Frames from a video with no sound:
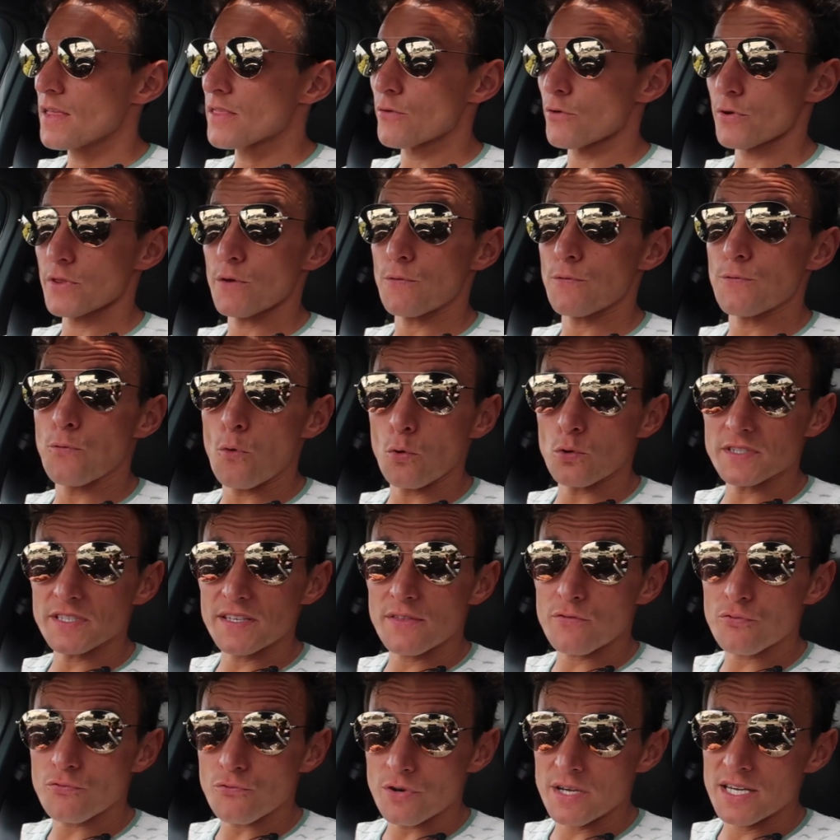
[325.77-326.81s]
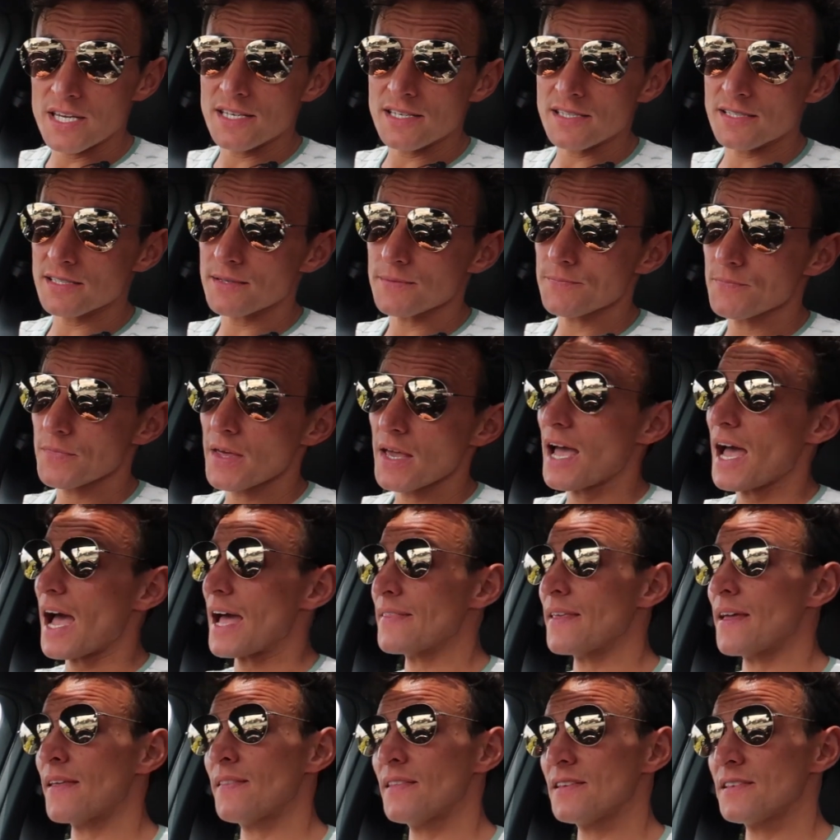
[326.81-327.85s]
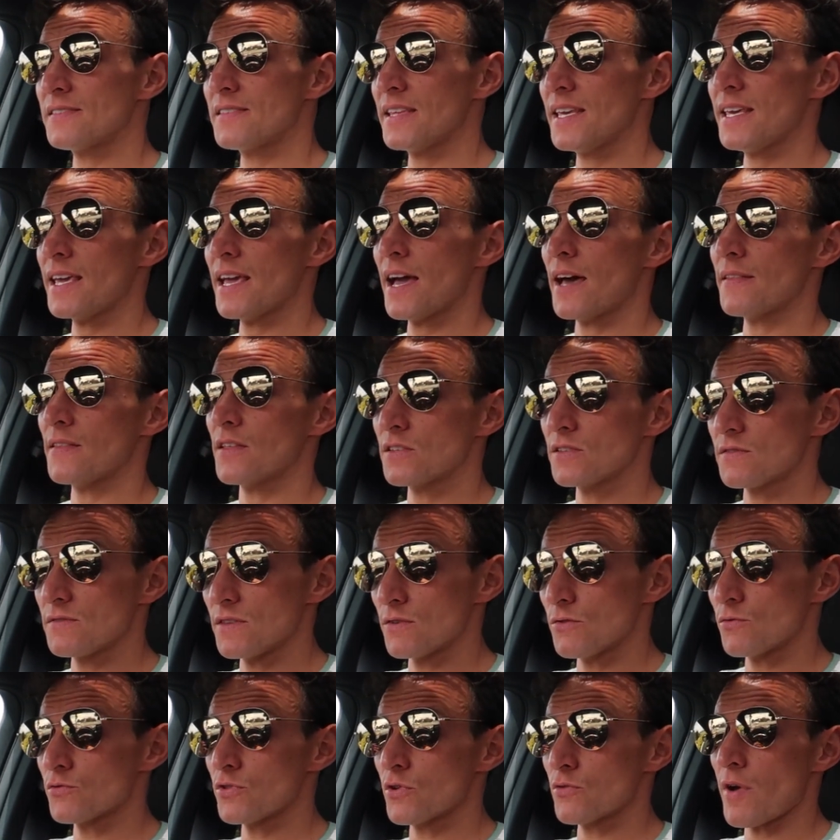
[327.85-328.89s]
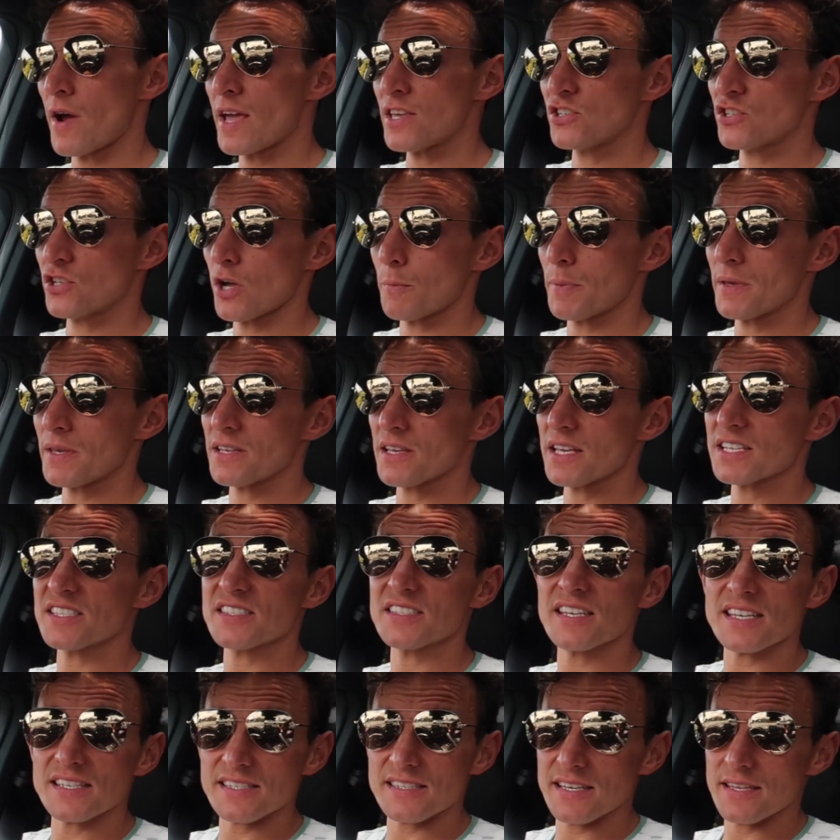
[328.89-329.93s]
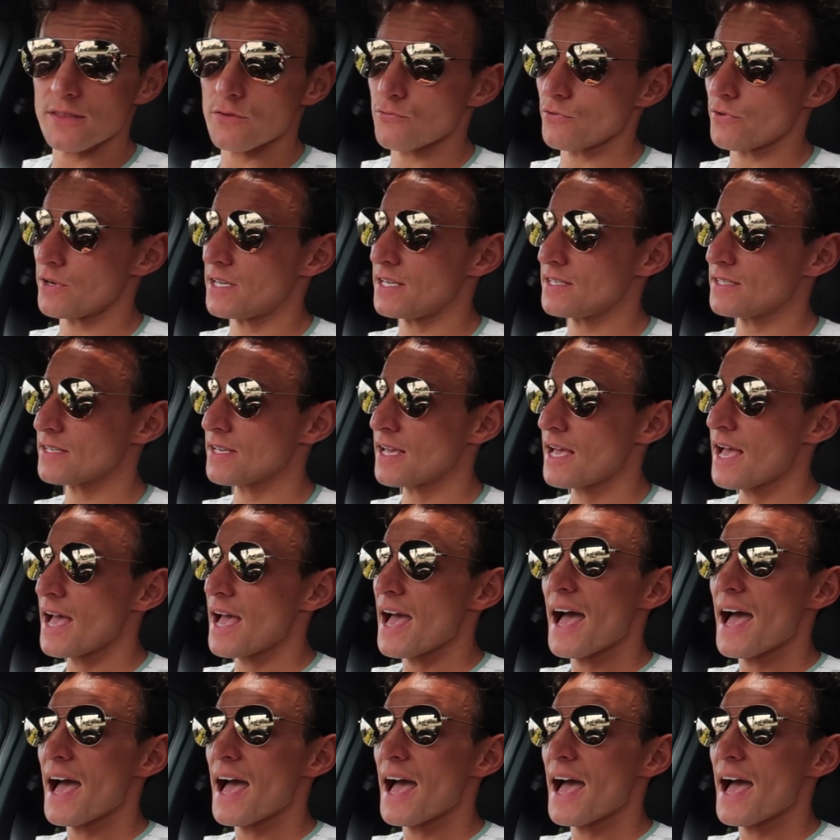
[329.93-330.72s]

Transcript: There are the 43s, and then there's the range-topping 63s.